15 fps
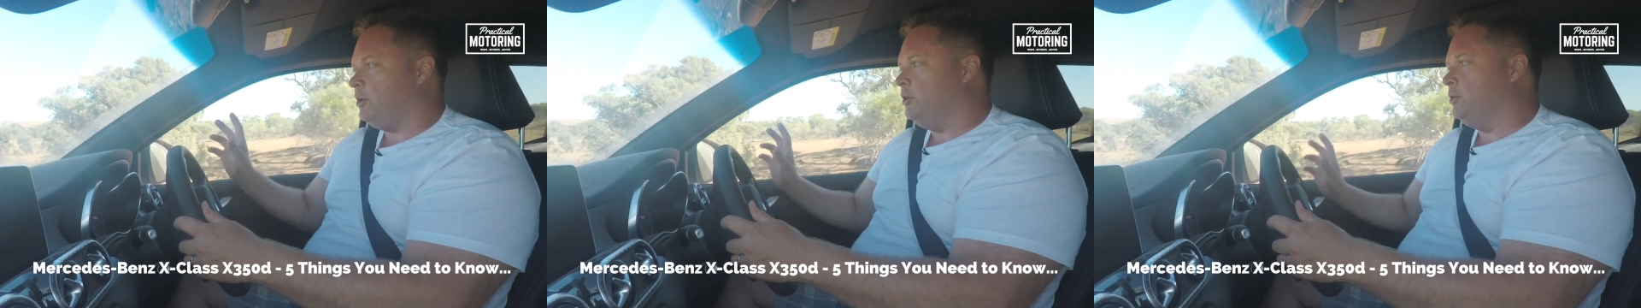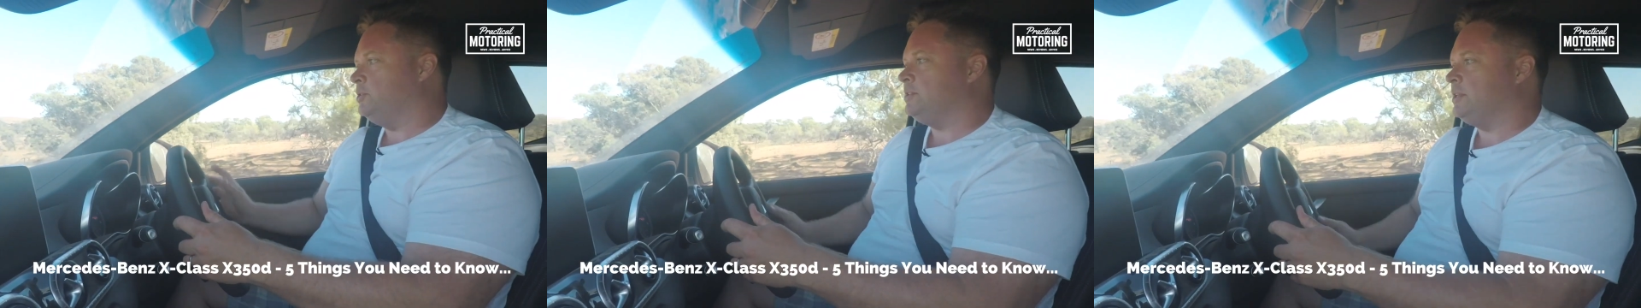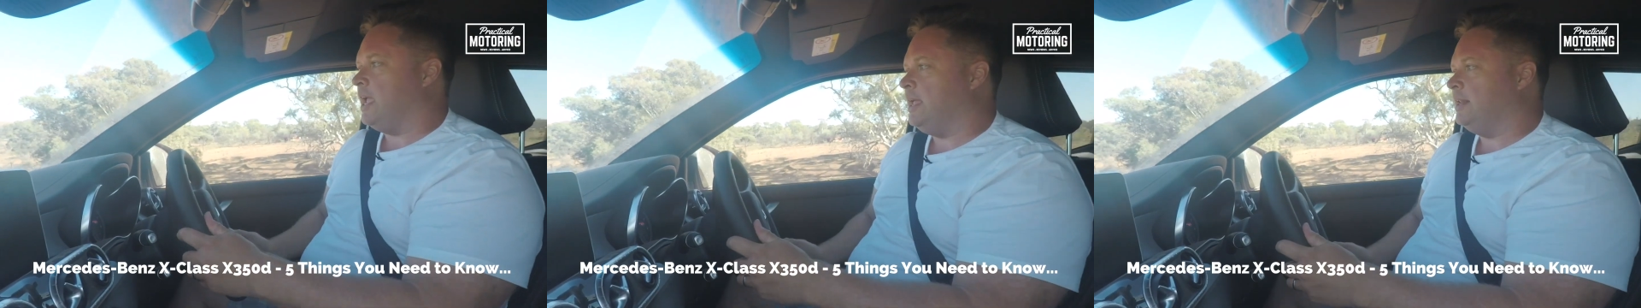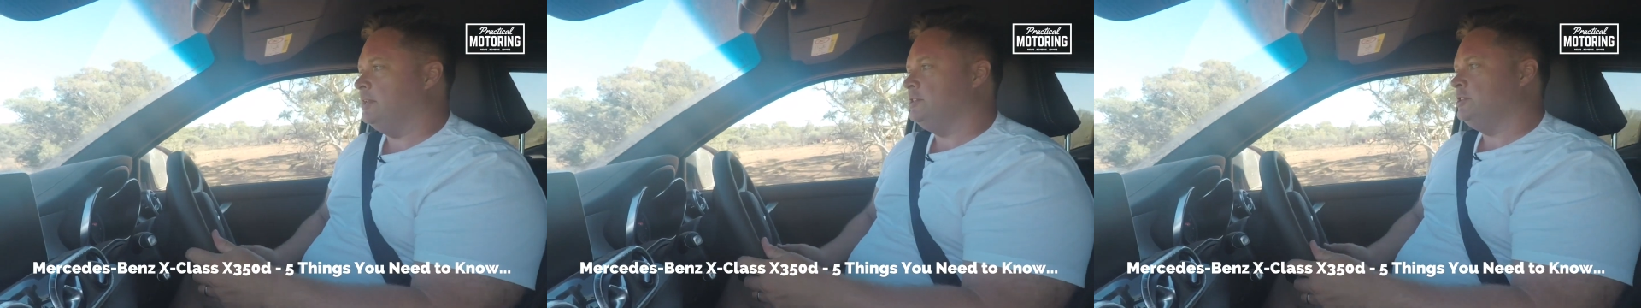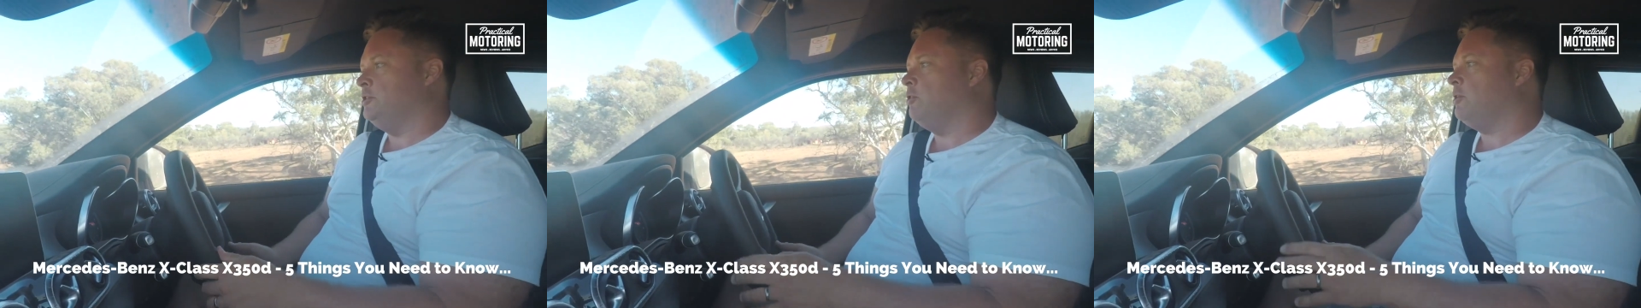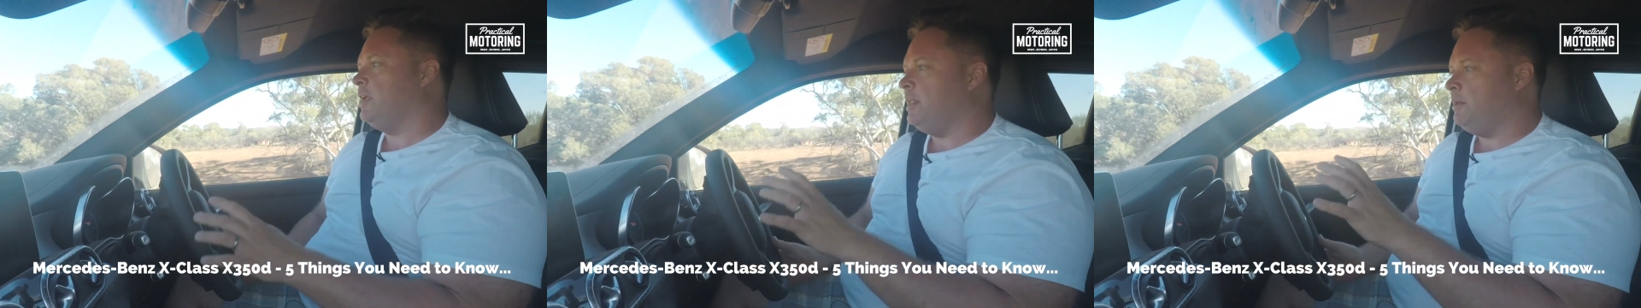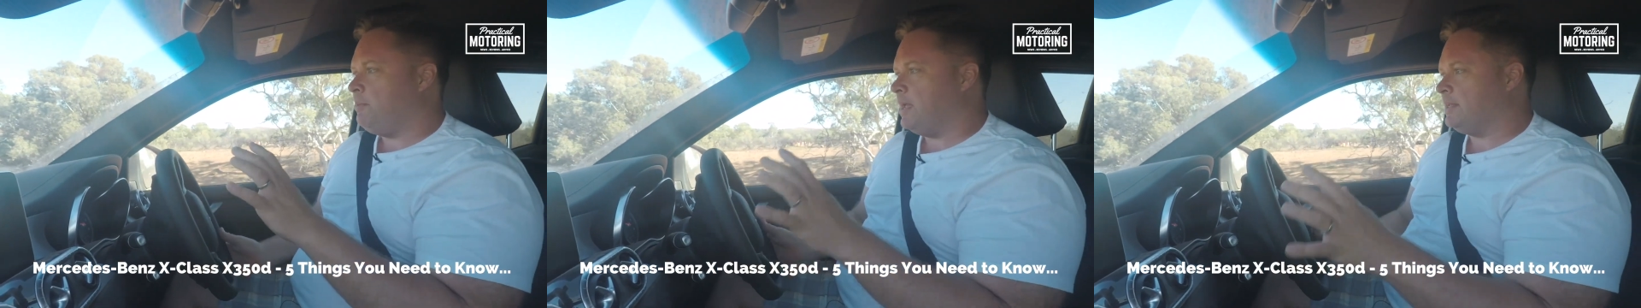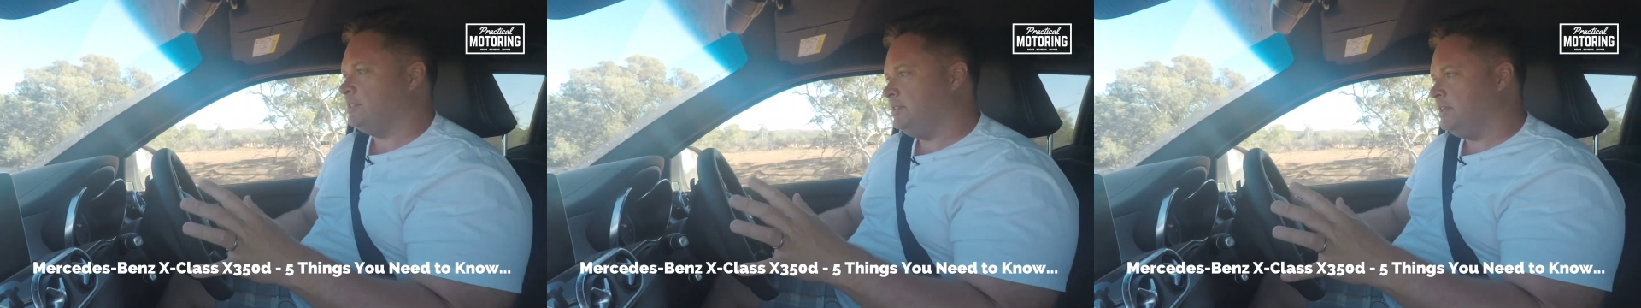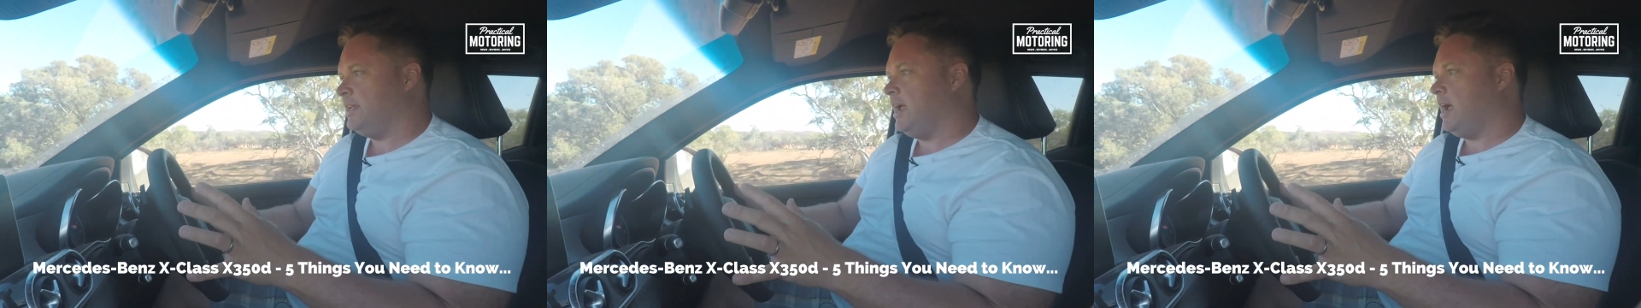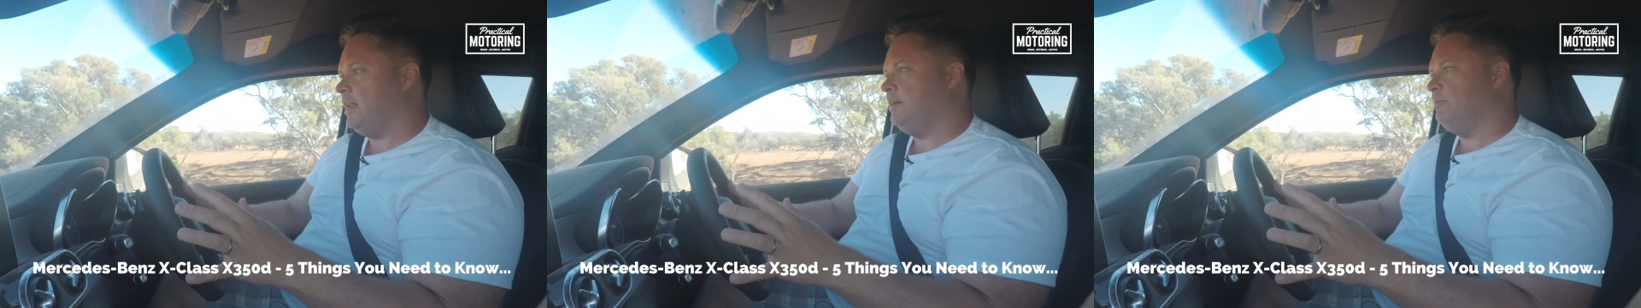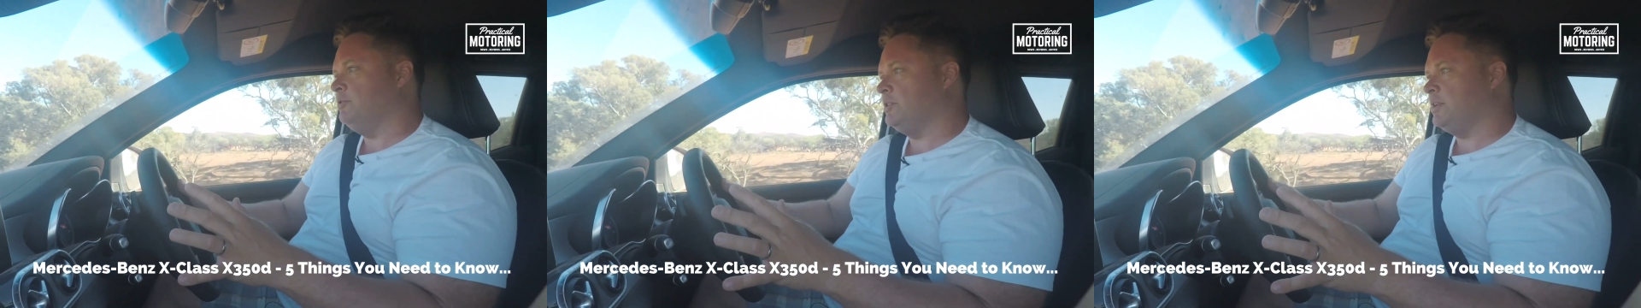Ute standards. You're not getting passenger car levels